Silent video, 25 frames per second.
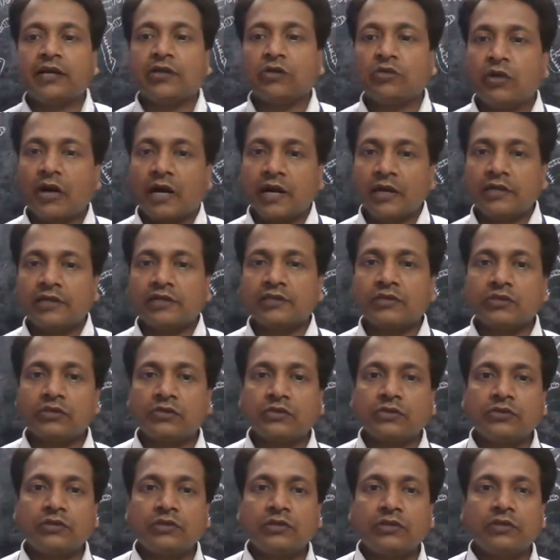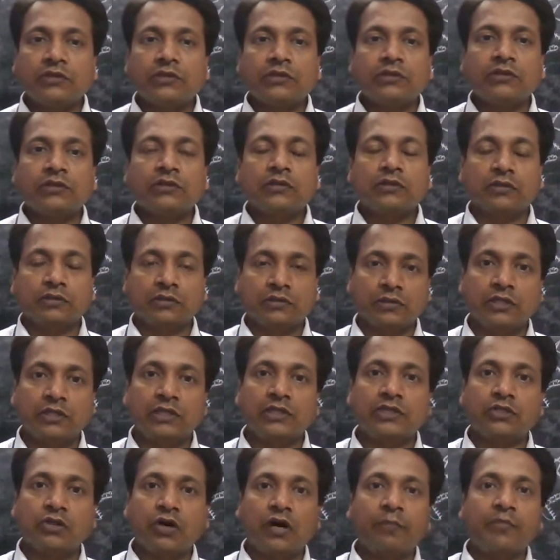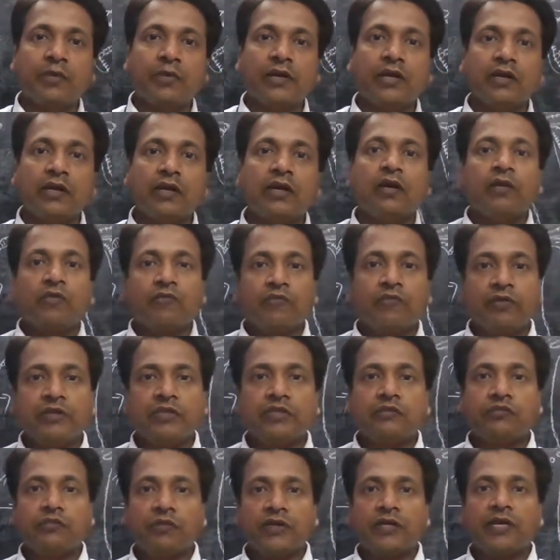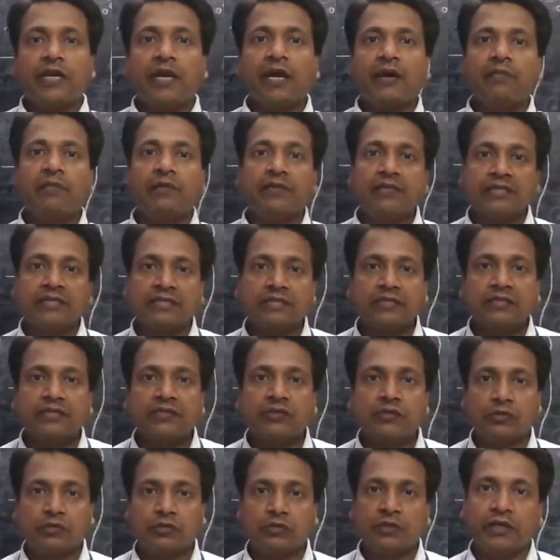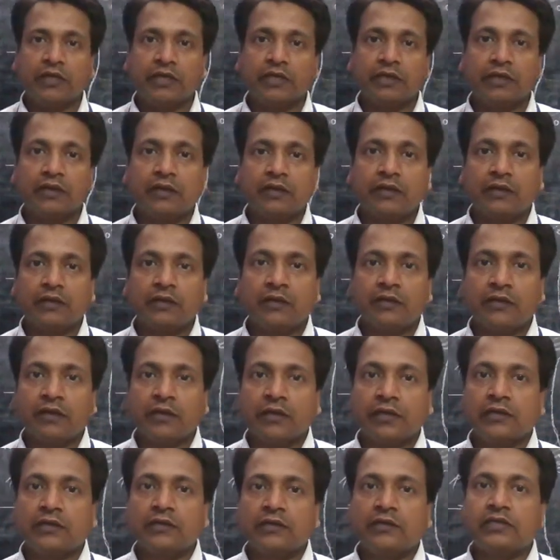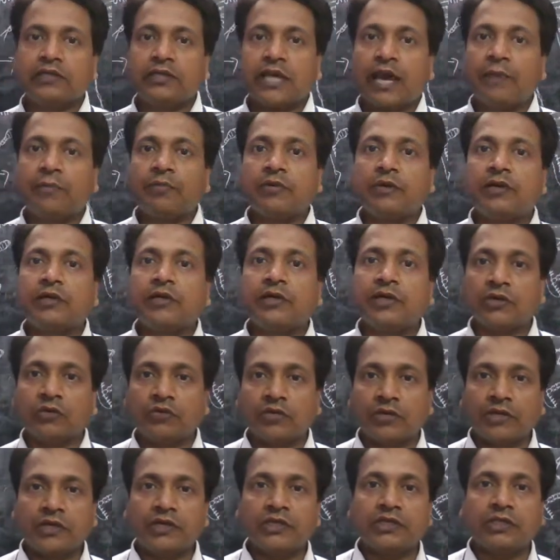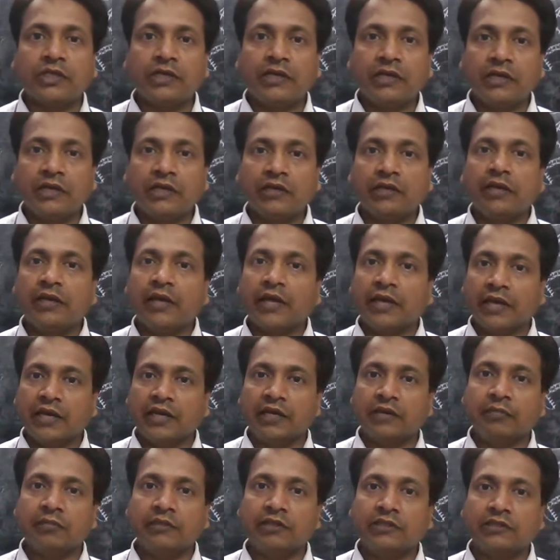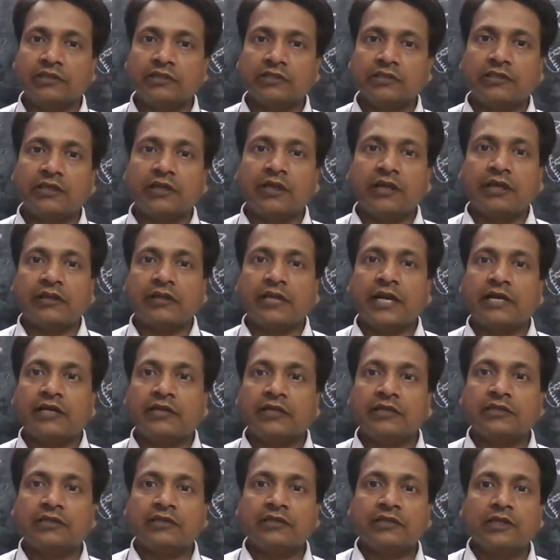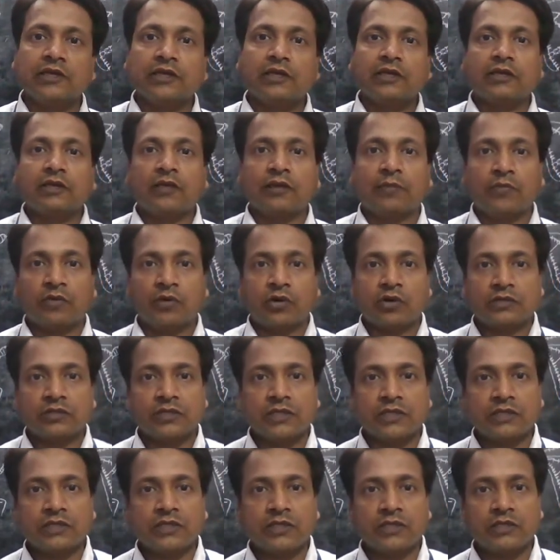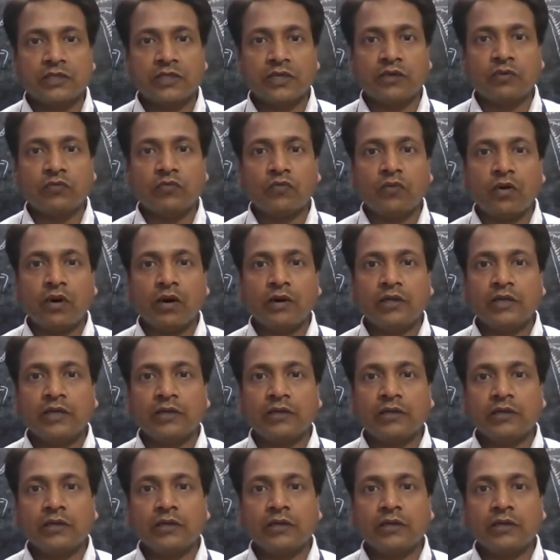you understood the topic which we have discussed today in the chapter Nutrition in Animals. That is, the processes involved